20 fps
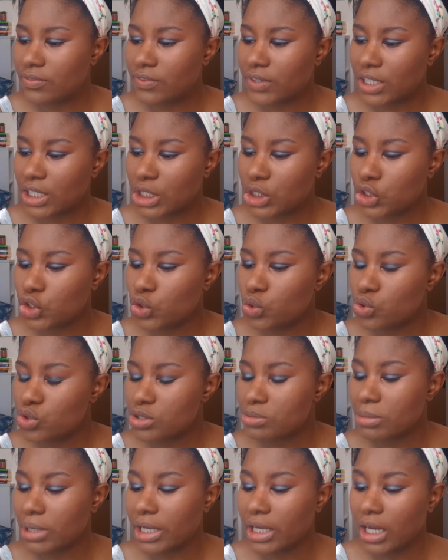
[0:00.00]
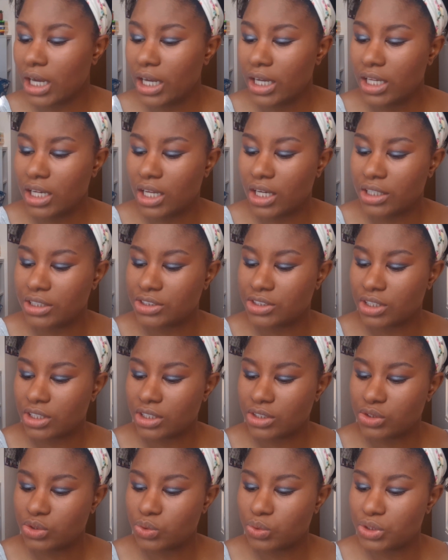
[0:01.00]
I can use my
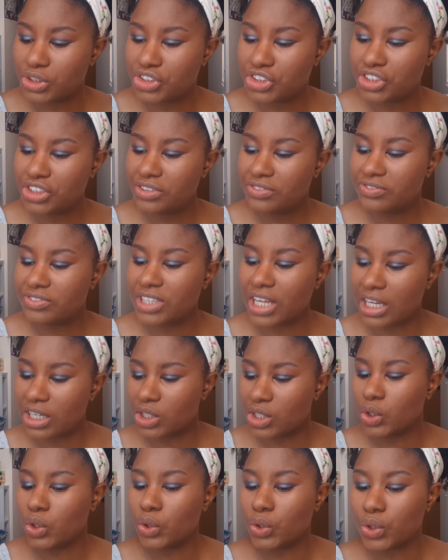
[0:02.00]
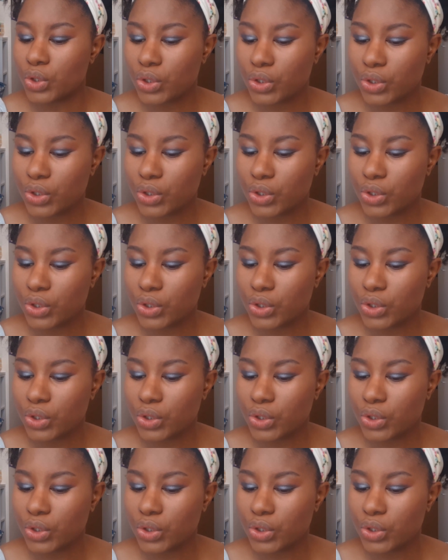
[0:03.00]
highlighter to achieve that look.